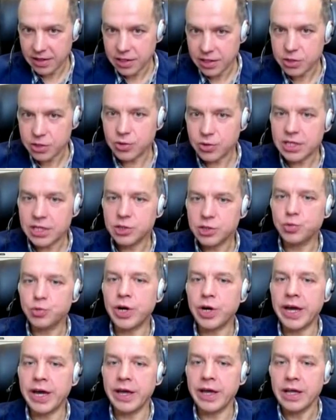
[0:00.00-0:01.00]
So that's
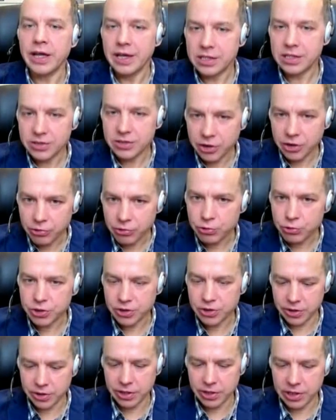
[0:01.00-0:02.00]
why it's
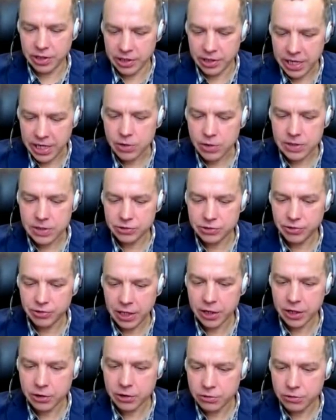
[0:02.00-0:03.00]
crucial. Uh, now it's
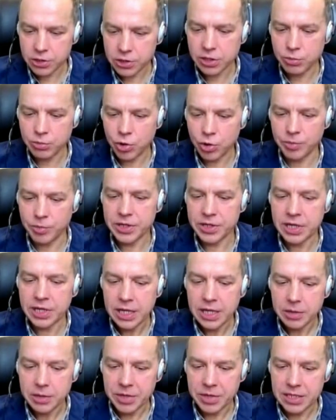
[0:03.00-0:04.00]
really a crucial moment
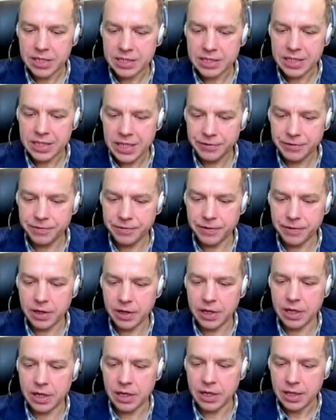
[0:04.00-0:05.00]
because if
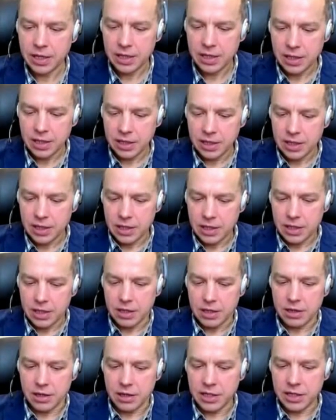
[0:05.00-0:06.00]
uh,
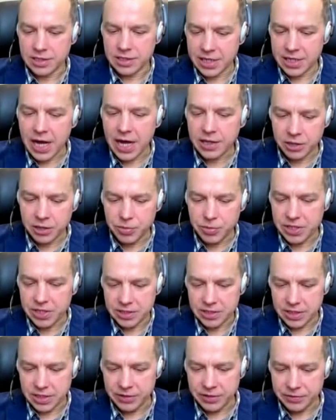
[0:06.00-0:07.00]
uh it's gone, it
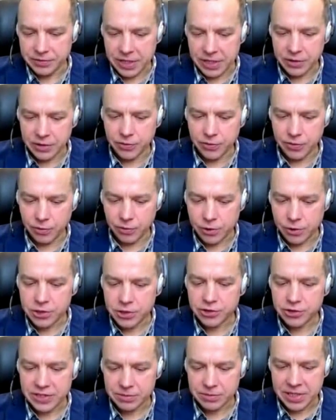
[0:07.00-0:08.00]
means if that
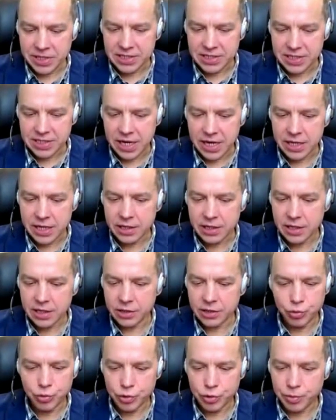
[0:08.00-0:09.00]
voluntarism is gone,
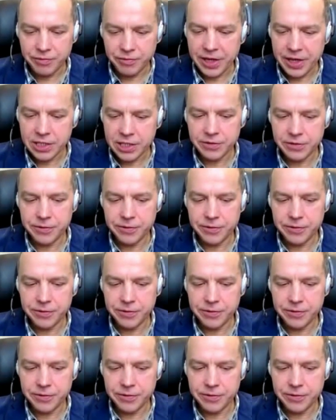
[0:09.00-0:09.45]
it would be very